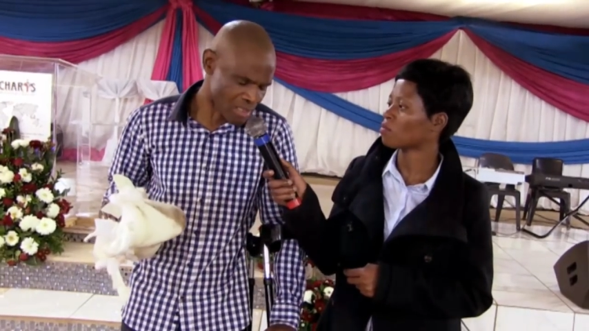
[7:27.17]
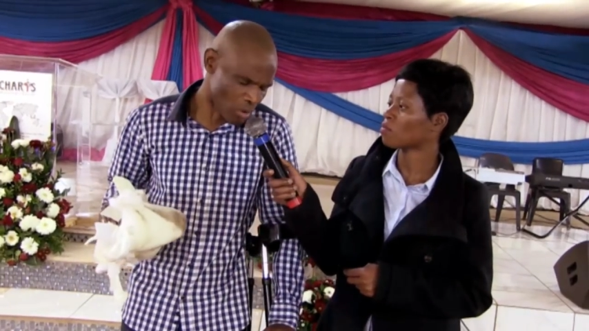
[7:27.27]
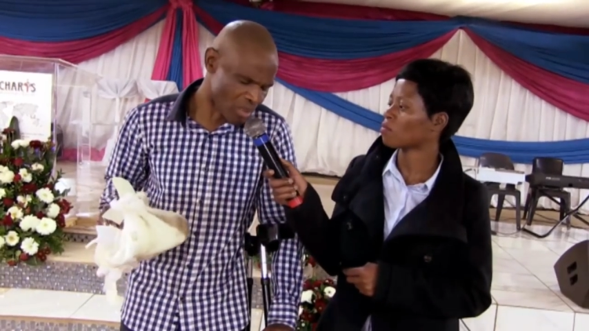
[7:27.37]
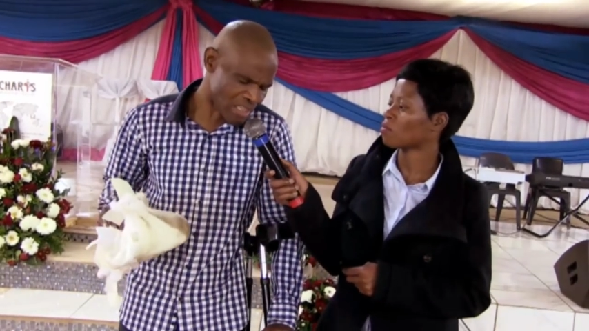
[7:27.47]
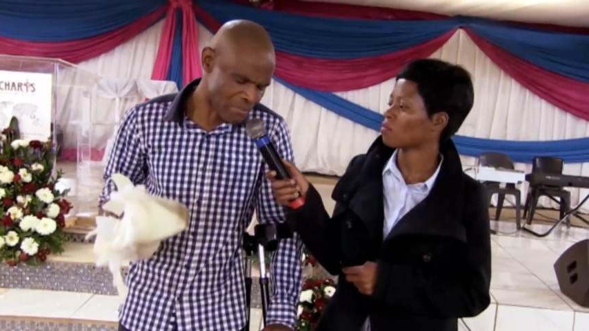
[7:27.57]

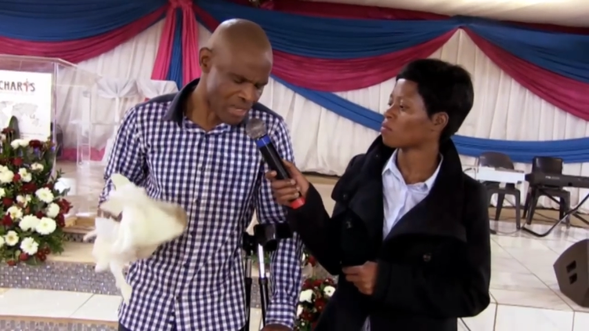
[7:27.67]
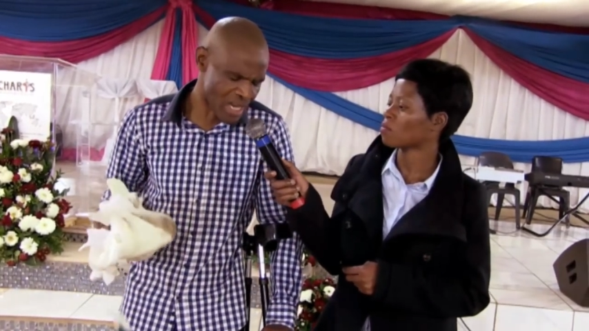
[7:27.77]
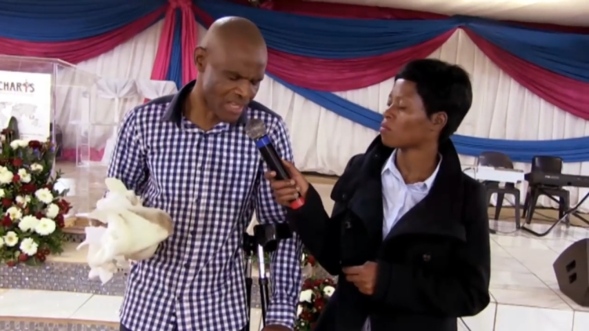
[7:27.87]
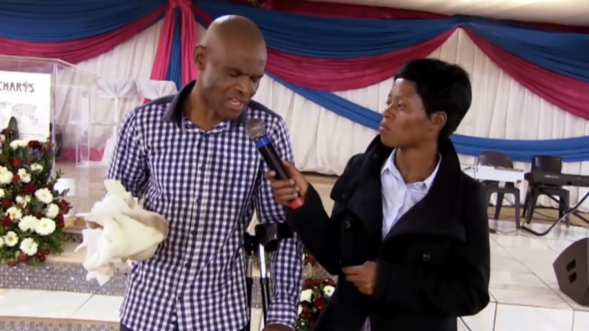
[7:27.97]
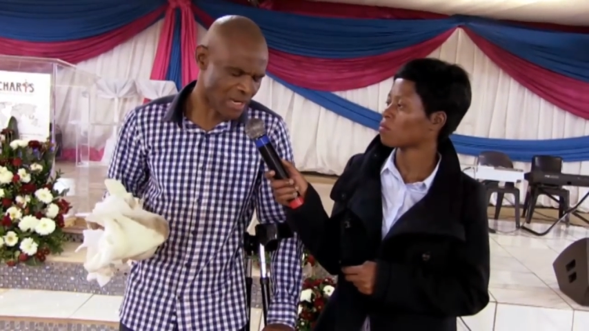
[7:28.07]
Speaker 1: as long as
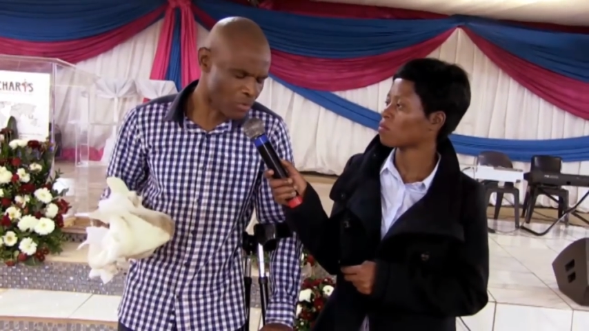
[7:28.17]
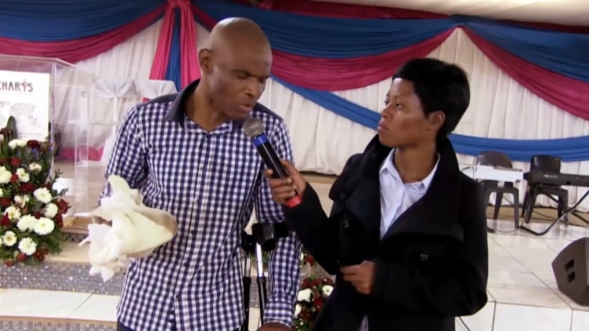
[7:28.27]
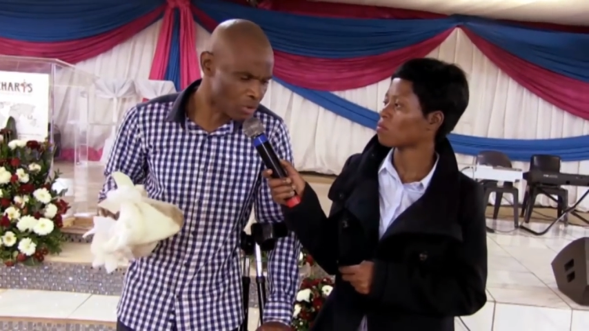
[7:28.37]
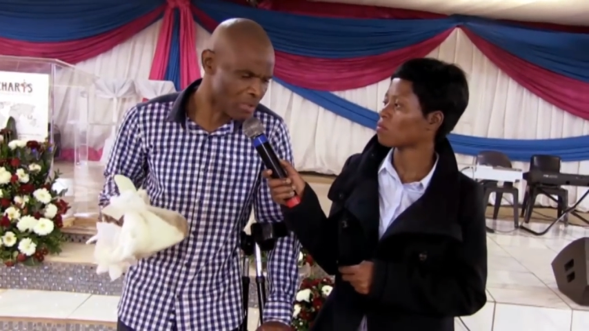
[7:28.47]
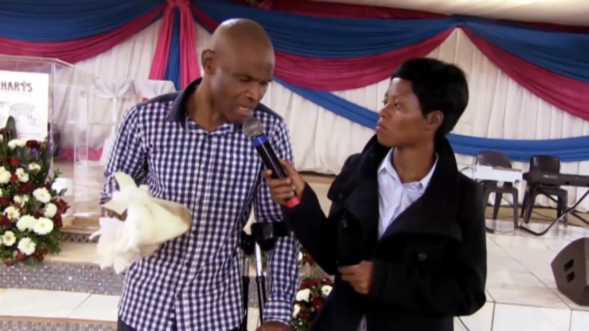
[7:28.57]
I'm here, then
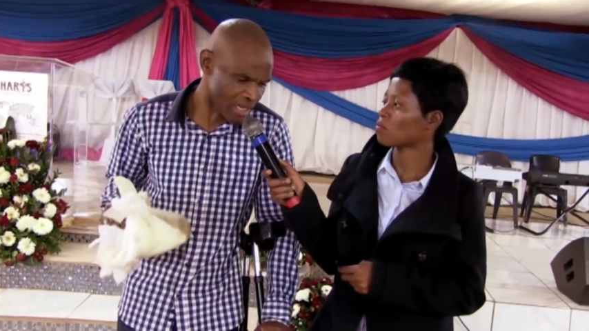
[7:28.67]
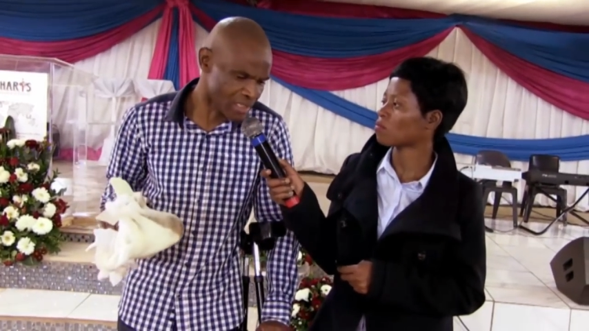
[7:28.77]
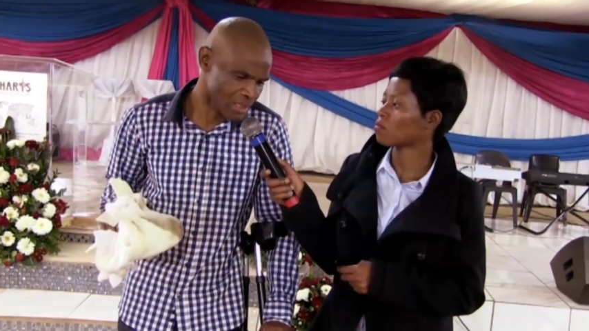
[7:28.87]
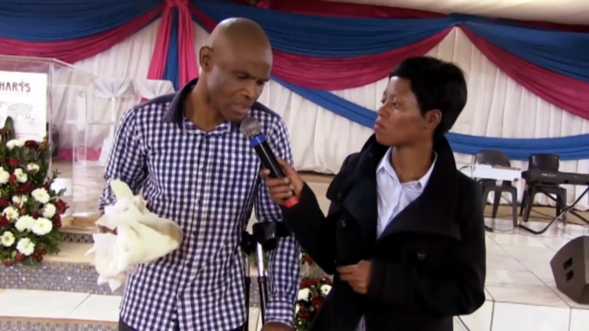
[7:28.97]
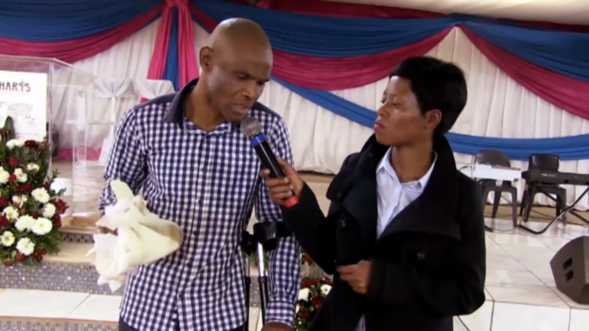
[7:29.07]
I'm going to be
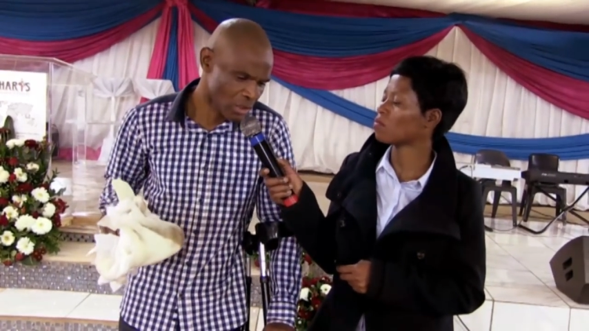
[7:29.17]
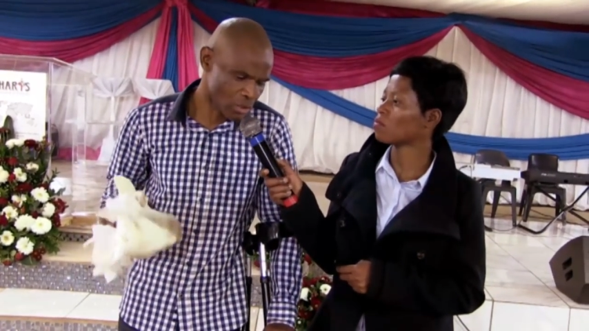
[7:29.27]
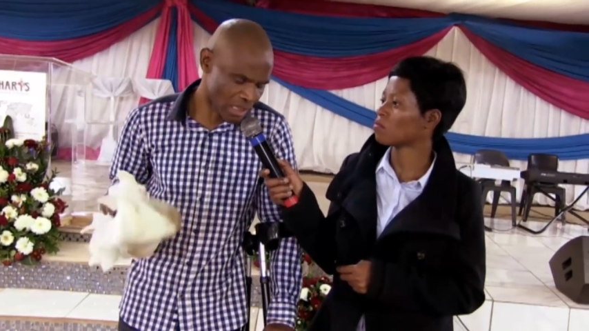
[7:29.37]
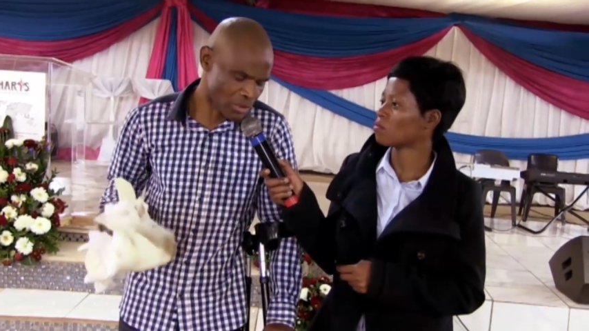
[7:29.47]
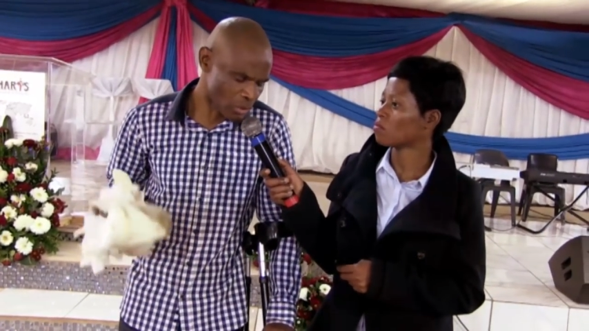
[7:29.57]
healed.
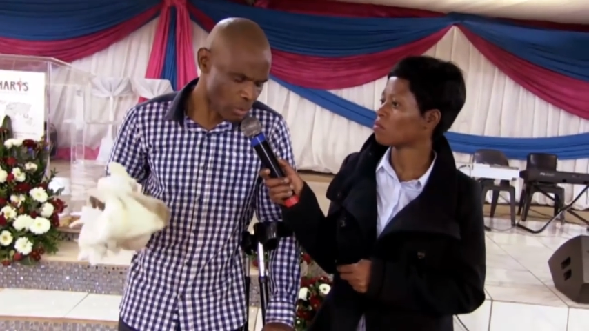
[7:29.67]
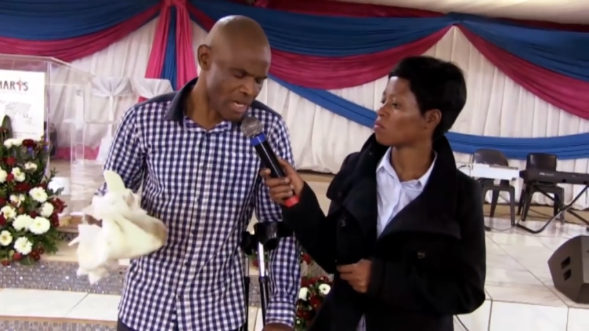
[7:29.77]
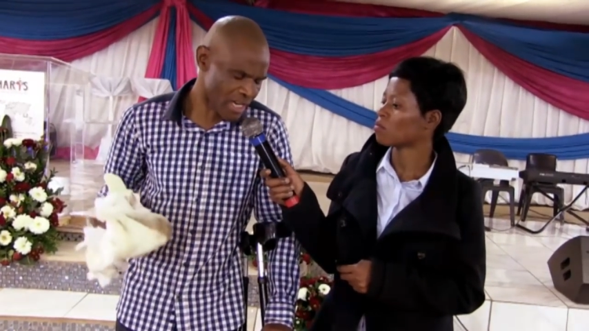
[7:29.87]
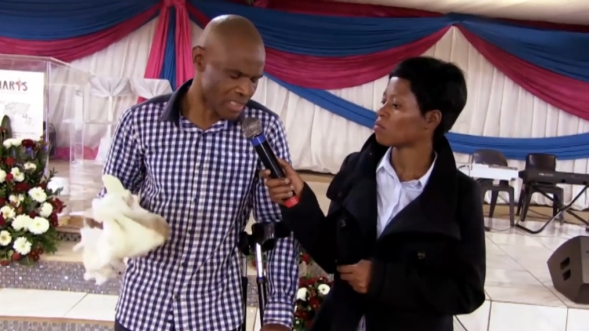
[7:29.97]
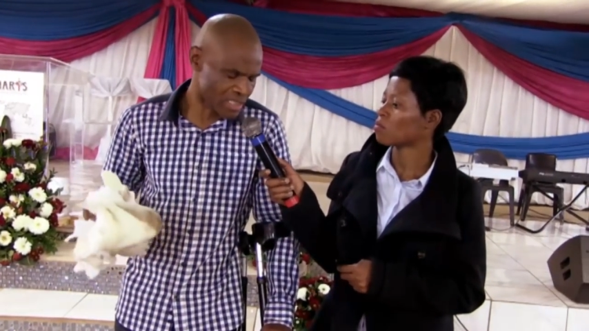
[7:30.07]
So that is why
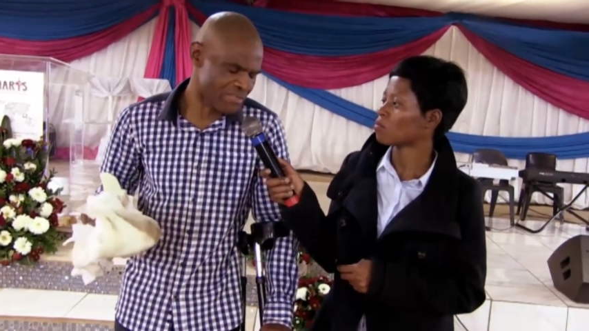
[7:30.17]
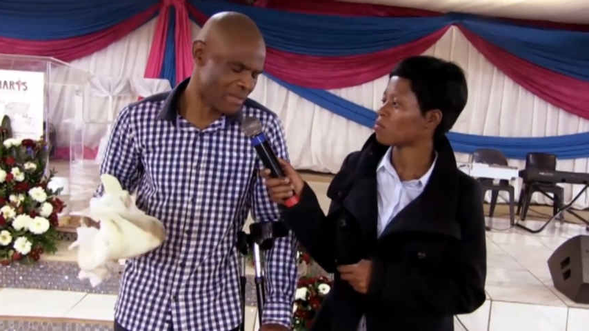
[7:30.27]
today I